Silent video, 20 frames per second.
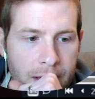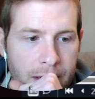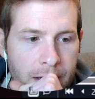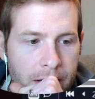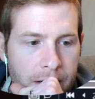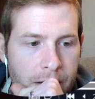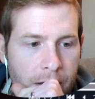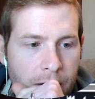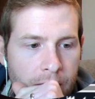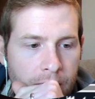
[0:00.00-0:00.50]

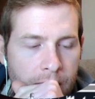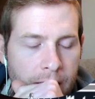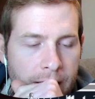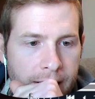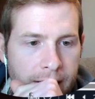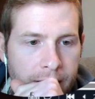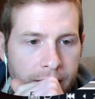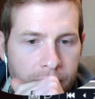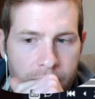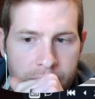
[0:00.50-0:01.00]
No, I
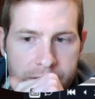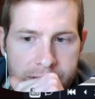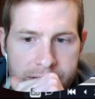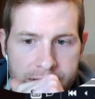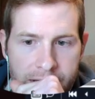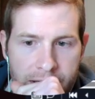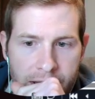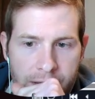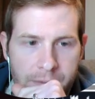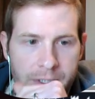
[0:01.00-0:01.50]
kind of want
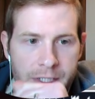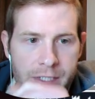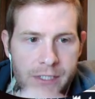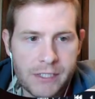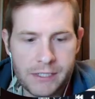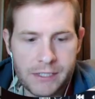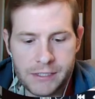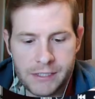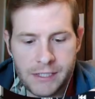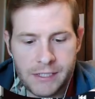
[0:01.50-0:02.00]
damage,
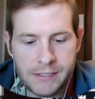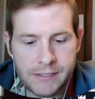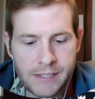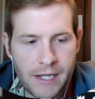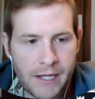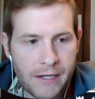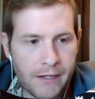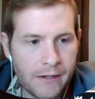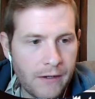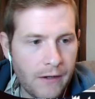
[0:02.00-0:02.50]
and she's
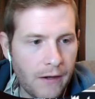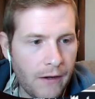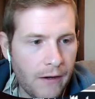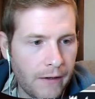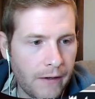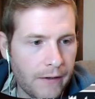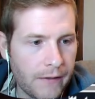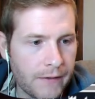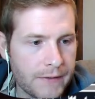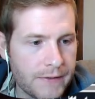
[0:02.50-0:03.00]
got
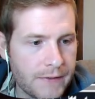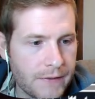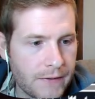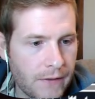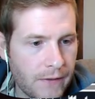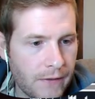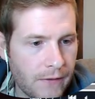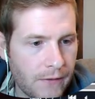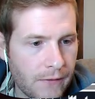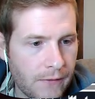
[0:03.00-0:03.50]
guard.
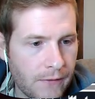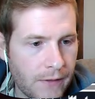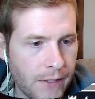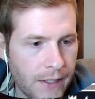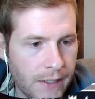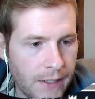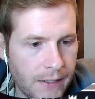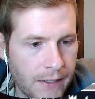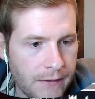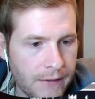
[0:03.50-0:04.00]

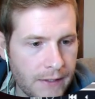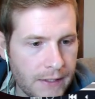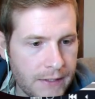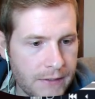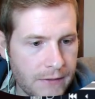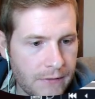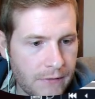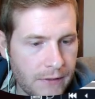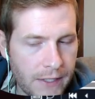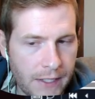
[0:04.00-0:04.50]
So let's
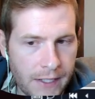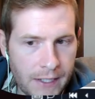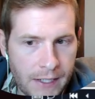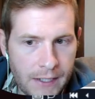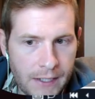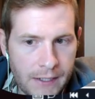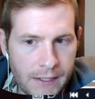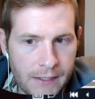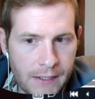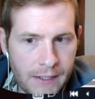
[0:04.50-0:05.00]
go
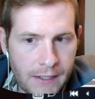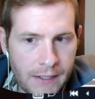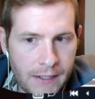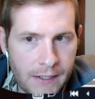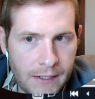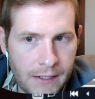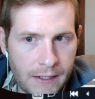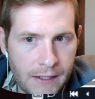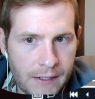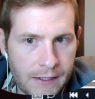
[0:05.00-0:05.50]
ahead
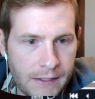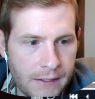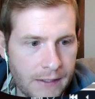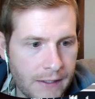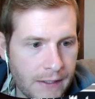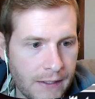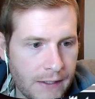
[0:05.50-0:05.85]
and